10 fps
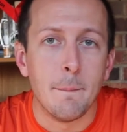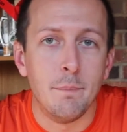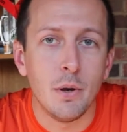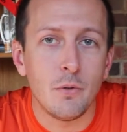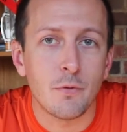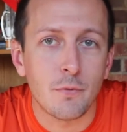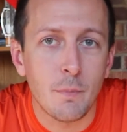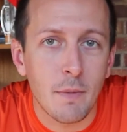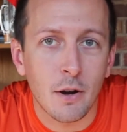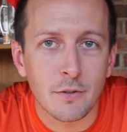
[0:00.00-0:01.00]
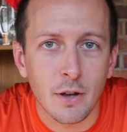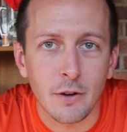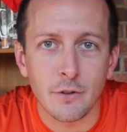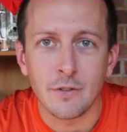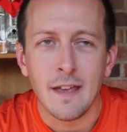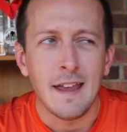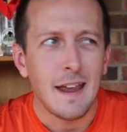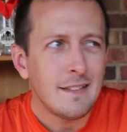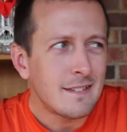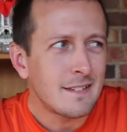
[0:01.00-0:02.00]
built for marathoners,
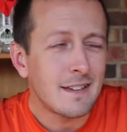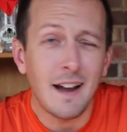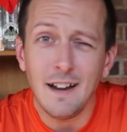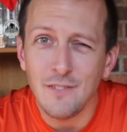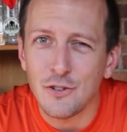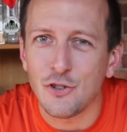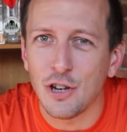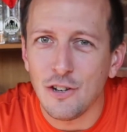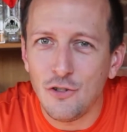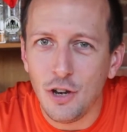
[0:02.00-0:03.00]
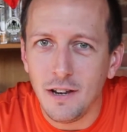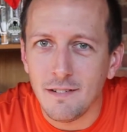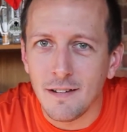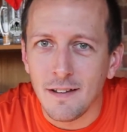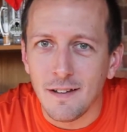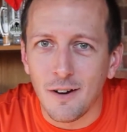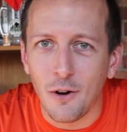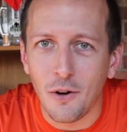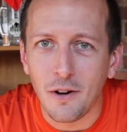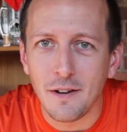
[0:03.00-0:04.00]
and it's kind of a cheat sheet
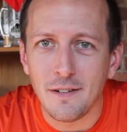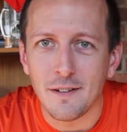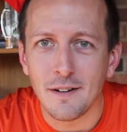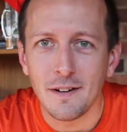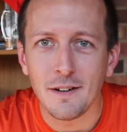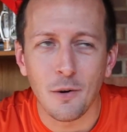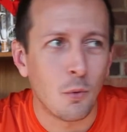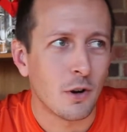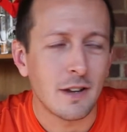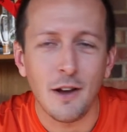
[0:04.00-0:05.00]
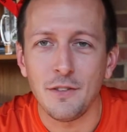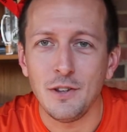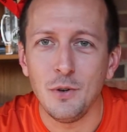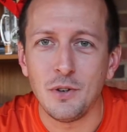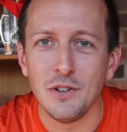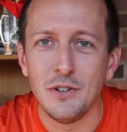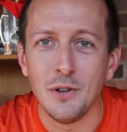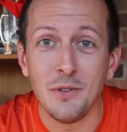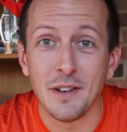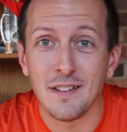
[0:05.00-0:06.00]
on a workout that you can
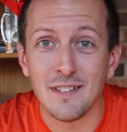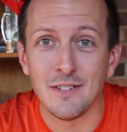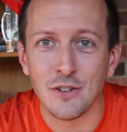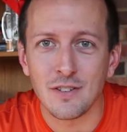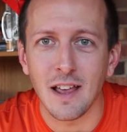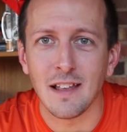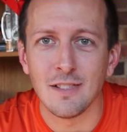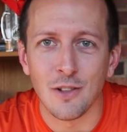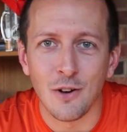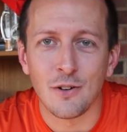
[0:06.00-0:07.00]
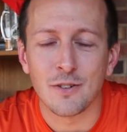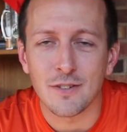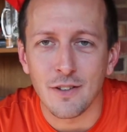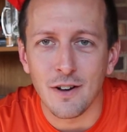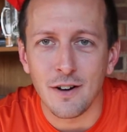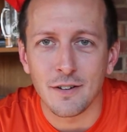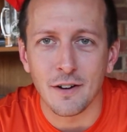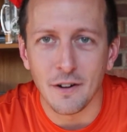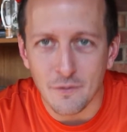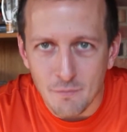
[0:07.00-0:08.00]
do that isn't just a long slog
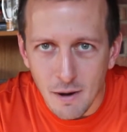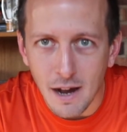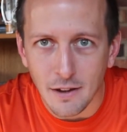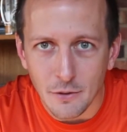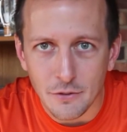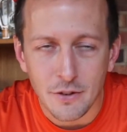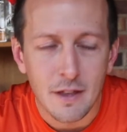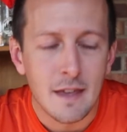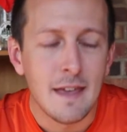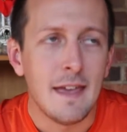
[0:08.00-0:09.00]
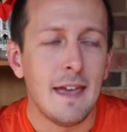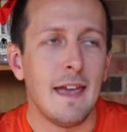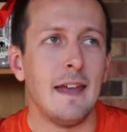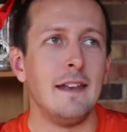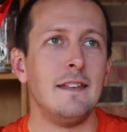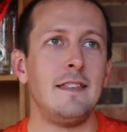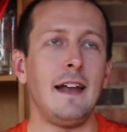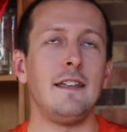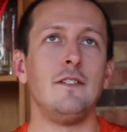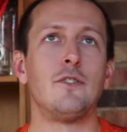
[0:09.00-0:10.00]
of miles. And
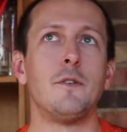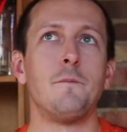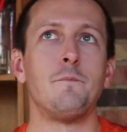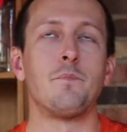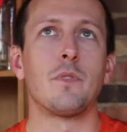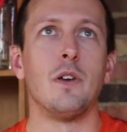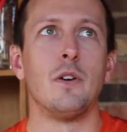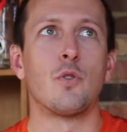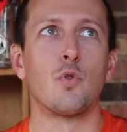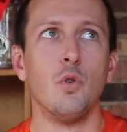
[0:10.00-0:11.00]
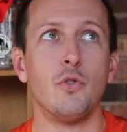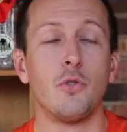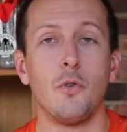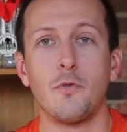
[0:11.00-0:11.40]
that is crucial